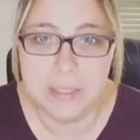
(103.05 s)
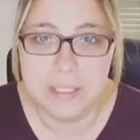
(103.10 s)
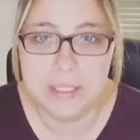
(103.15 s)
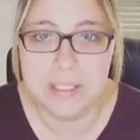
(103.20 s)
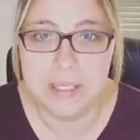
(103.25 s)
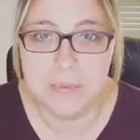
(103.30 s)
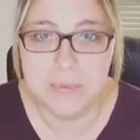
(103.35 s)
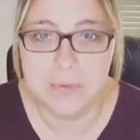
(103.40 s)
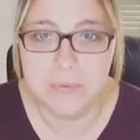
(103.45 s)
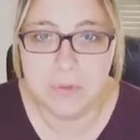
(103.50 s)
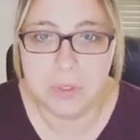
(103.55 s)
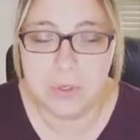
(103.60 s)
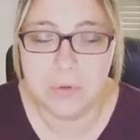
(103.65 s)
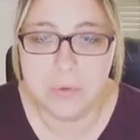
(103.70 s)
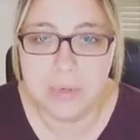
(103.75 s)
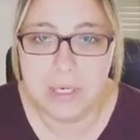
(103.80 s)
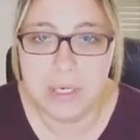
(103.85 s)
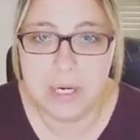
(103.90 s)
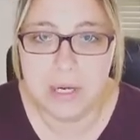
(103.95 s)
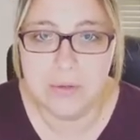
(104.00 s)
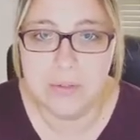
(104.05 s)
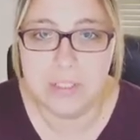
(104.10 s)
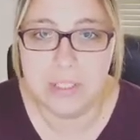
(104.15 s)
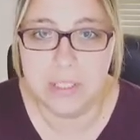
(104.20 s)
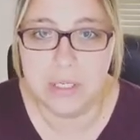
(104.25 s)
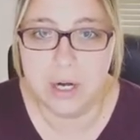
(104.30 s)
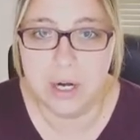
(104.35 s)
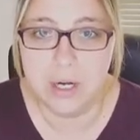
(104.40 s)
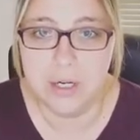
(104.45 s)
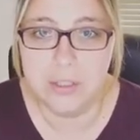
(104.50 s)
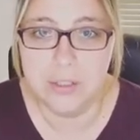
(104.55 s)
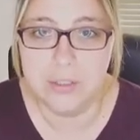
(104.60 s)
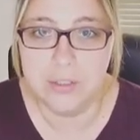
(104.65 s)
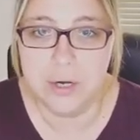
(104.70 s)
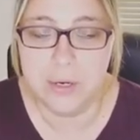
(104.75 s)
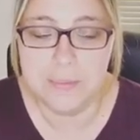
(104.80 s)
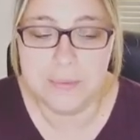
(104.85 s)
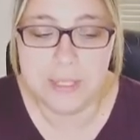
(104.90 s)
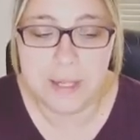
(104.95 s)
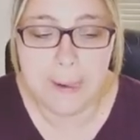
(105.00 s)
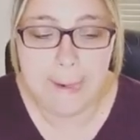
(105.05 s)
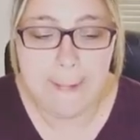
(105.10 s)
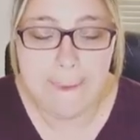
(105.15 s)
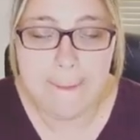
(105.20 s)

in some of the greenhouse and garden groups.